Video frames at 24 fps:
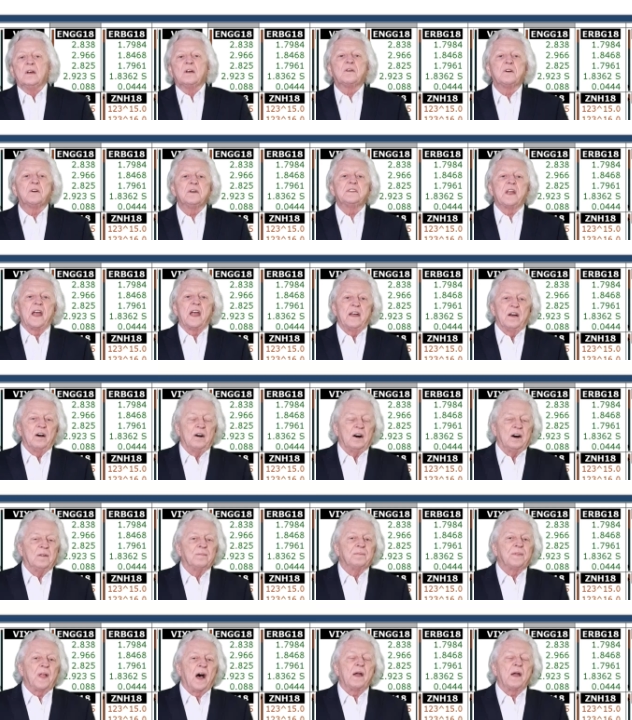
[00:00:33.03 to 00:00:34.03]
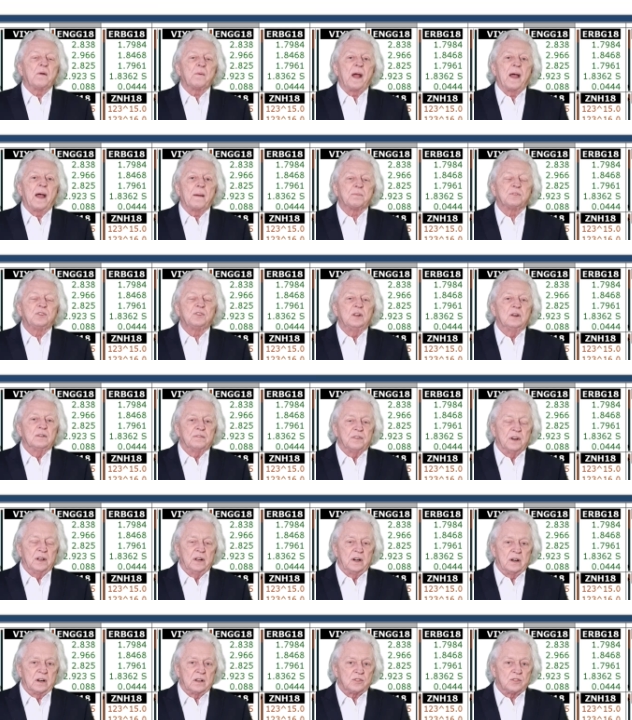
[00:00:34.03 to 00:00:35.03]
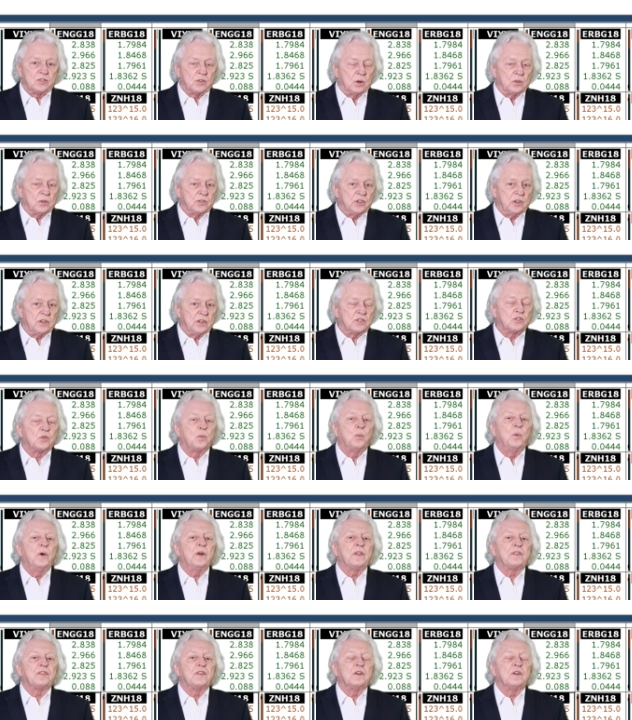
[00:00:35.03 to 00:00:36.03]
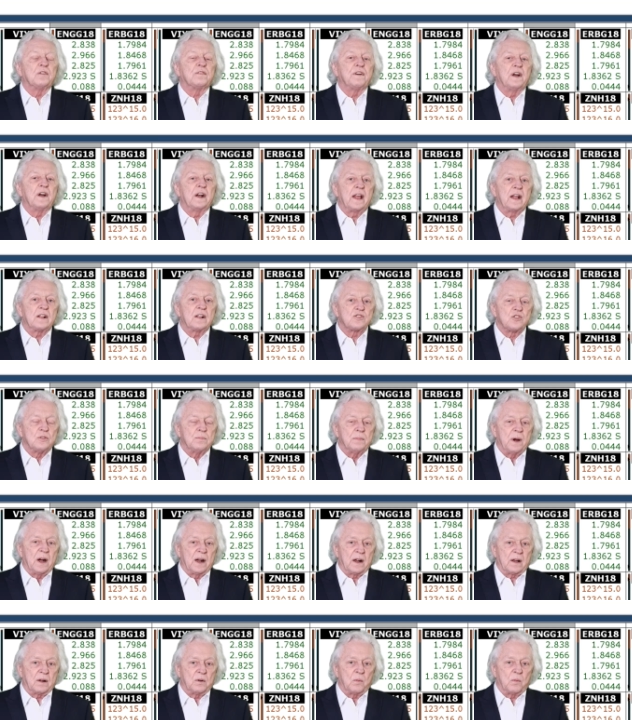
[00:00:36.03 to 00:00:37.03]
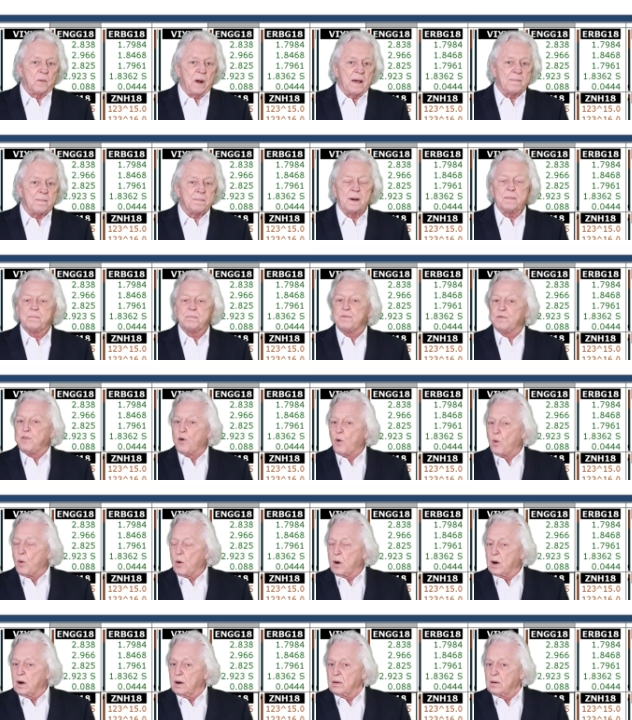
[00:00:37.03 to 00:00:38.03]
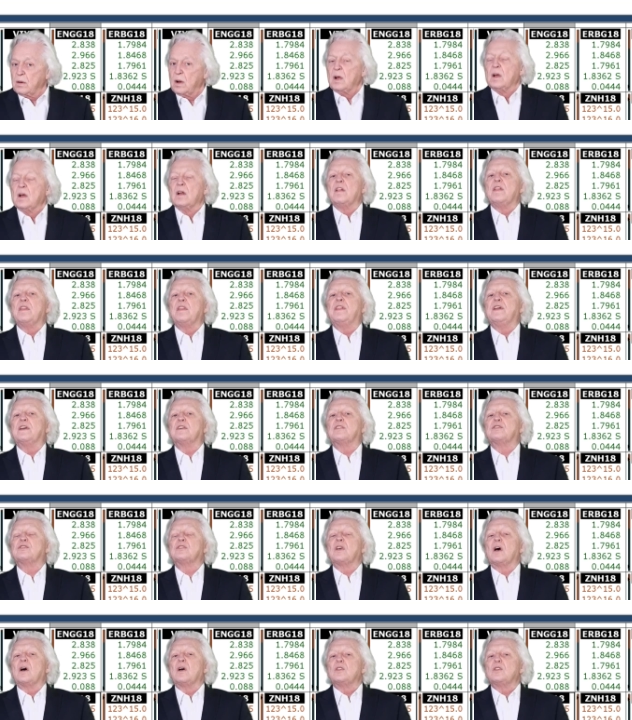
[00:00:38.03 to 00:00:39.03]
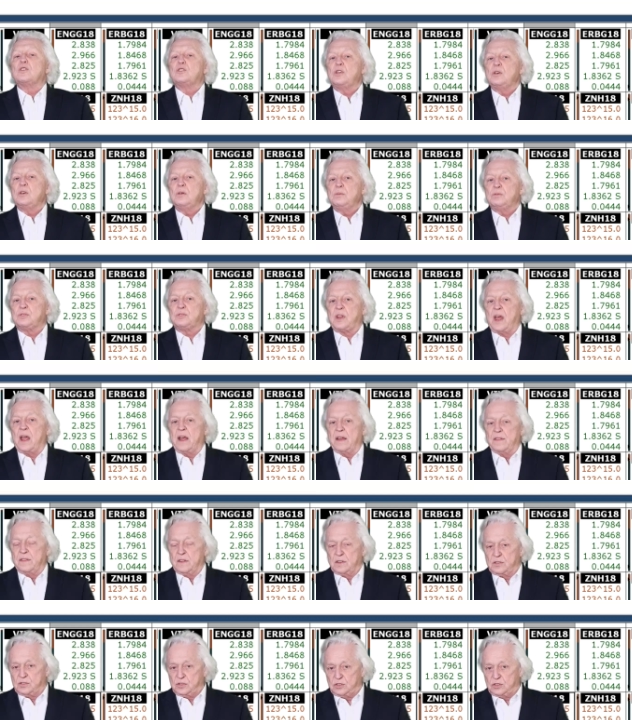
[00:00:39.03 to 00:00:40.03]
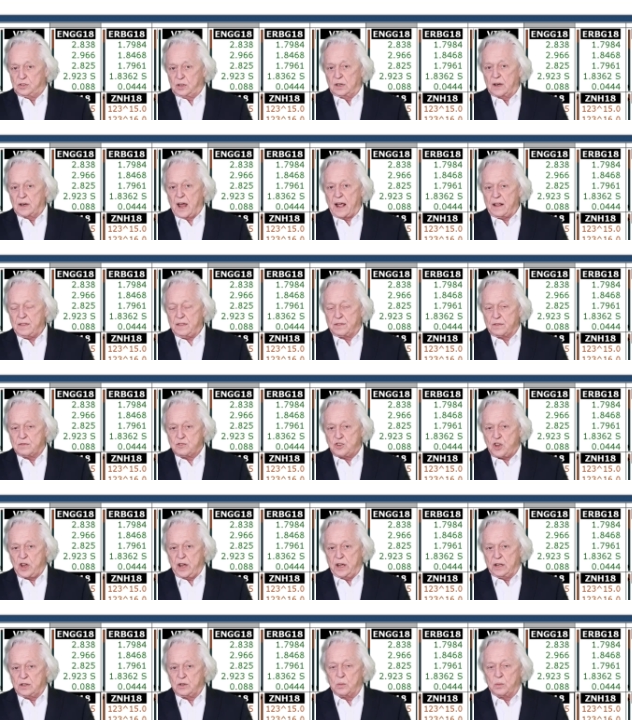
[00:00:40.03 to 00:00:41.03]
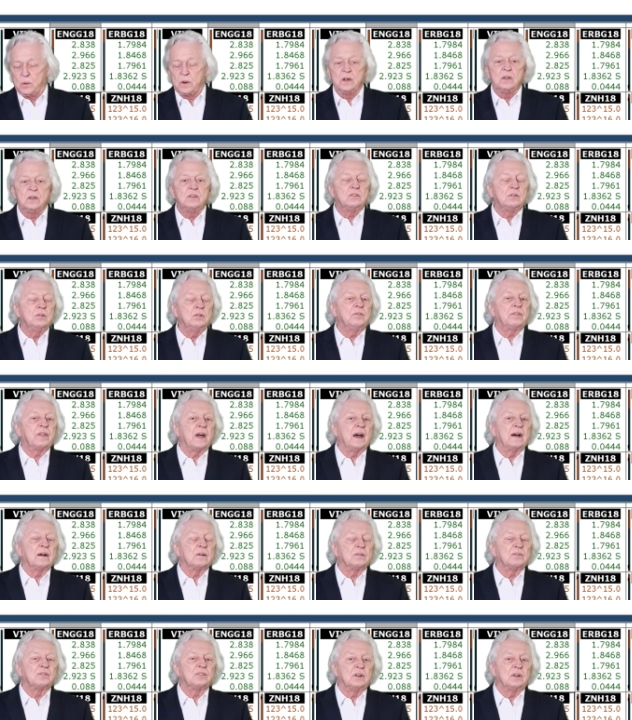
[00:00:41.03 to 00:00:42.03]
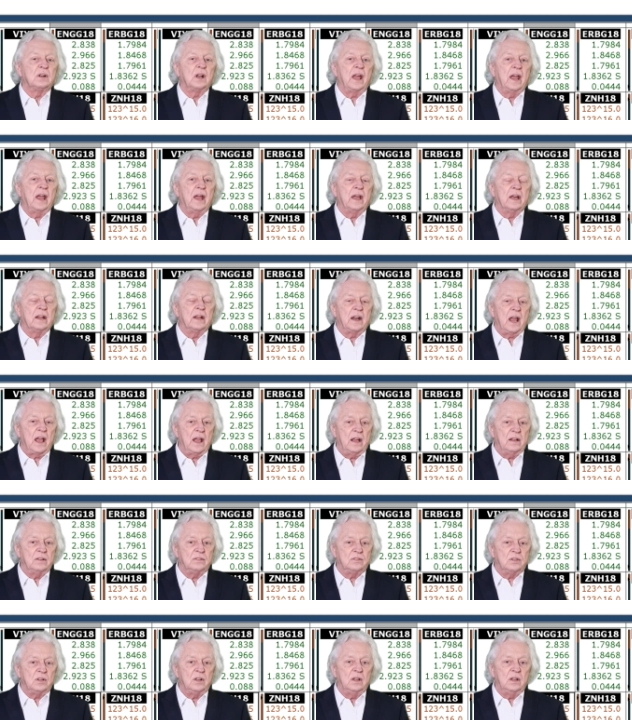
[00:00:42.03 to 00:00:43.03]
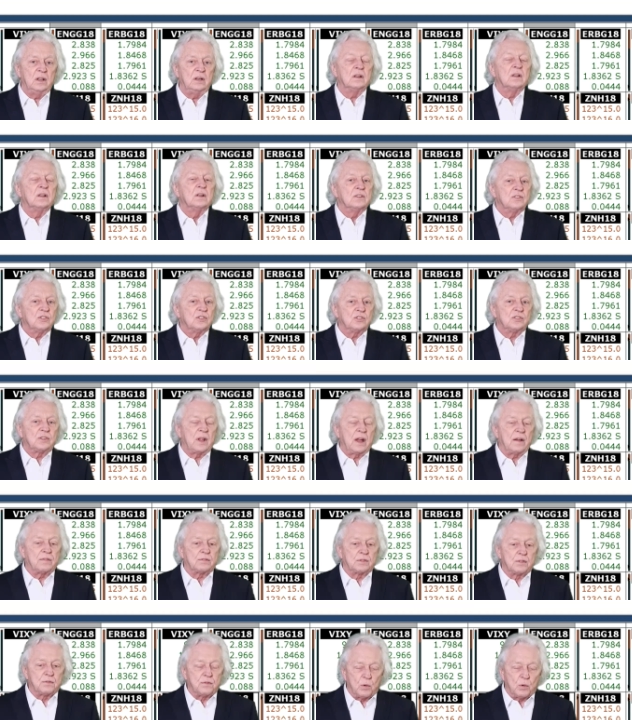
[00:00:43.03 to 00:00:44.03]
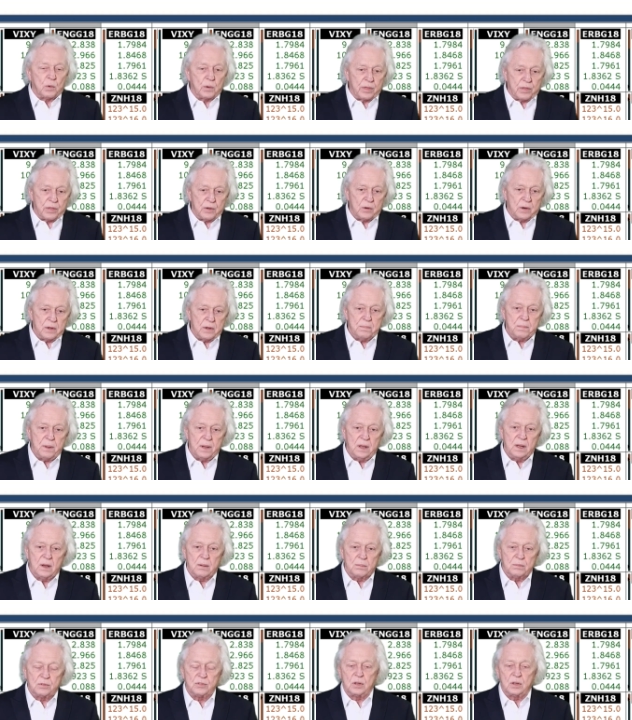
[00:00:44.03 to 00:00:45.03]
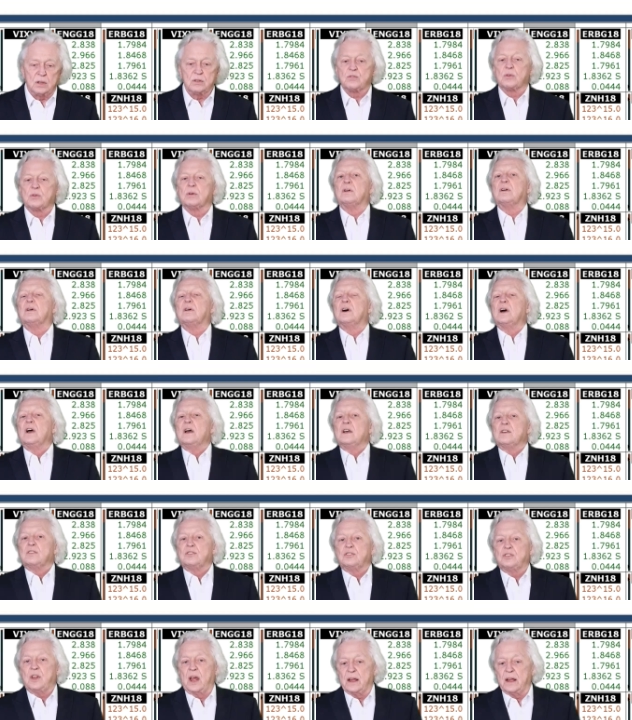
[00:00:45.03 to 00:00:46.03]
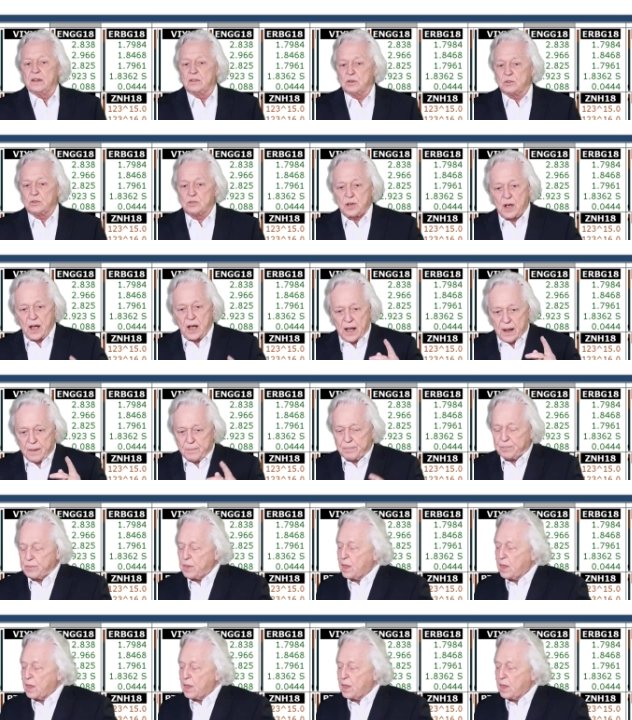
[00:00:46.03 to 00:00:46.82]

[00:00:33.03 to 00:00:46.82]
Good day, all. Ira Epstein of Linn & Associates with your financial market wrap-up for this Tuesday, and this is the 9th of January, 2018, just after 4.30 p.m. Central Standard Time.